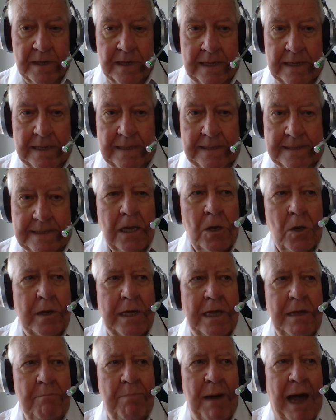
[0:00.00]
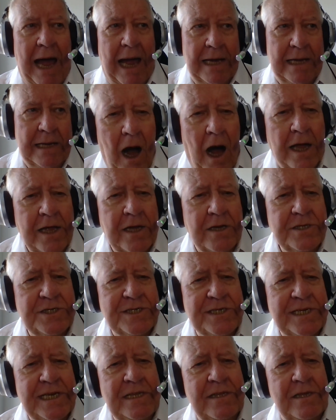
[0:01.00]
And looking back, I could
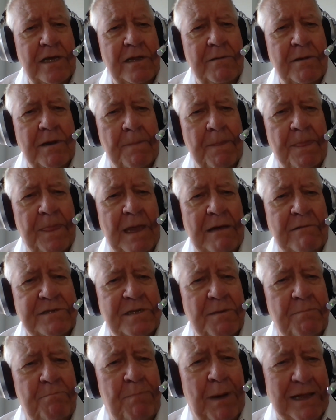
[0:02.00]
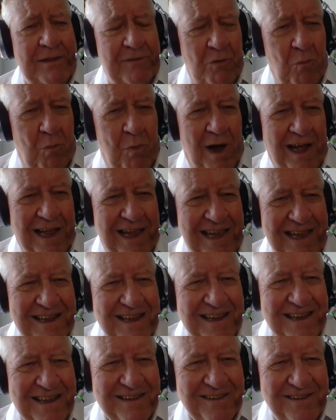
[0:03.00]
see that there is a better way
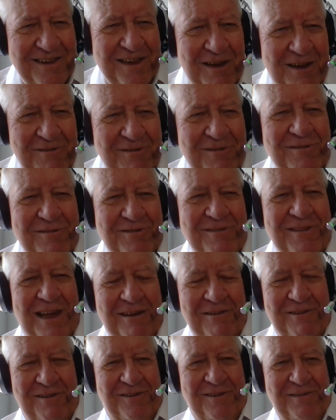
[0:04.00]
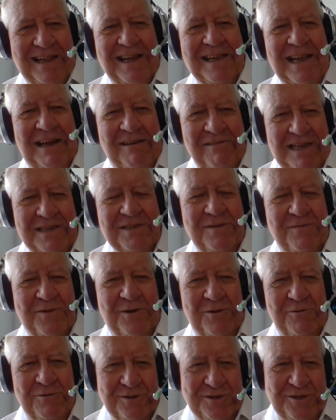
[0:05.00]
to go through those. Now, yes, of
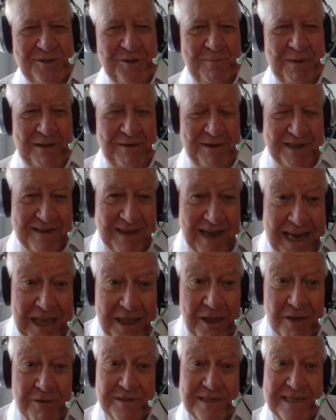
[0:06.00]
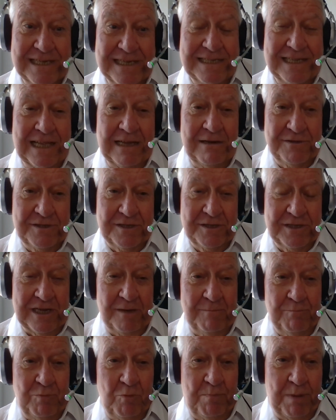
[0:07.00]
course, you'll be able to take those
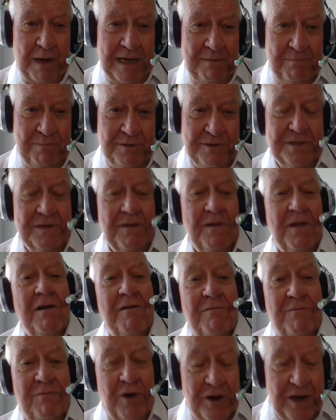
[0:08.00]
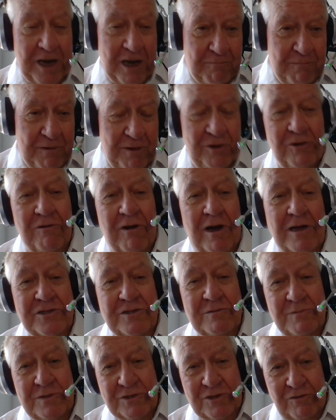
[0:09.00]
sample papers, find out whether your
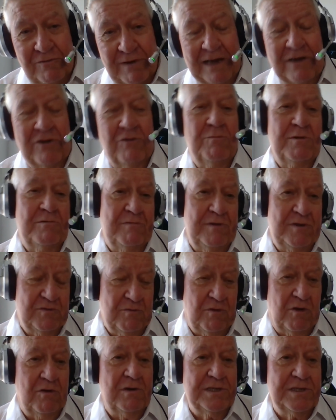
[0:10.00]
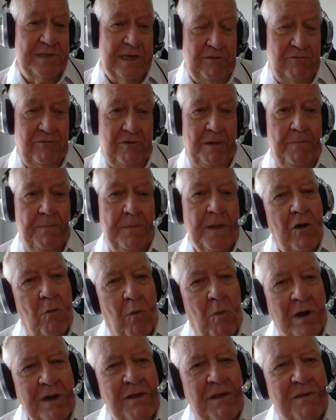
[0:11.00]
answer was correct or whether it's wrong, etc.
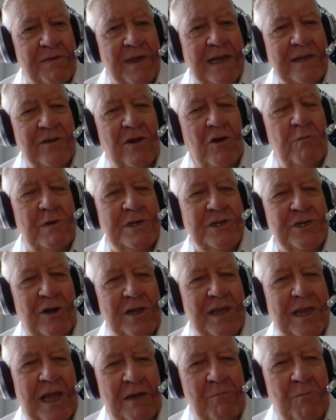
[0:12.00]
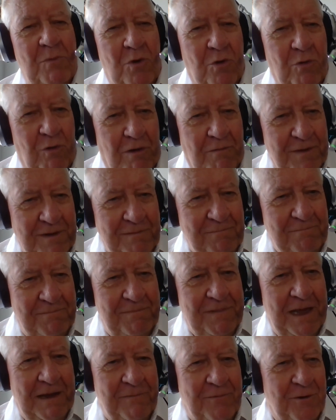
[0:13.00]
One of the things I wish I'd done more of, and
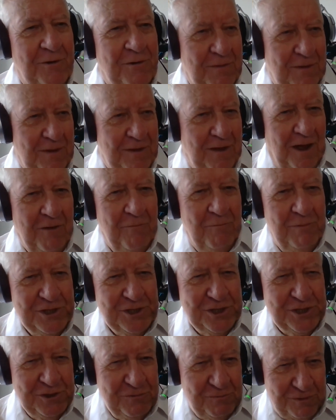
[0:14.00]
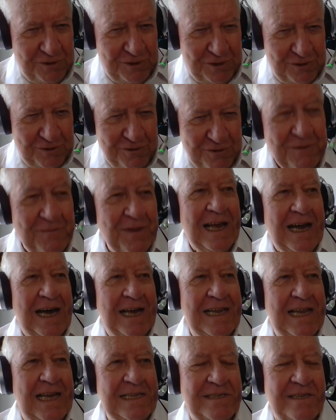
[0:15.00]
therefore I wish you would do,
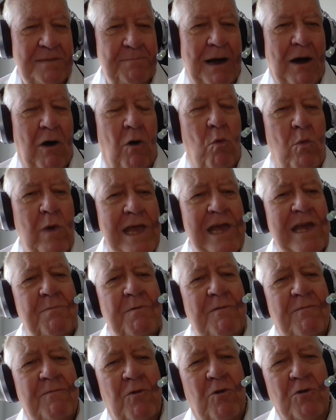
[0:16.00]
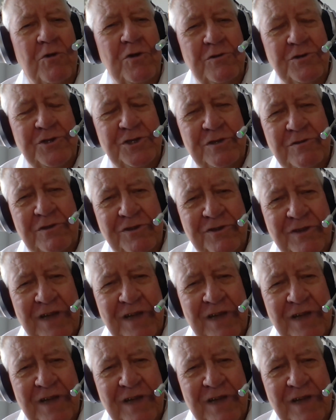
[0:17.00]
and that's that about a week before you're due to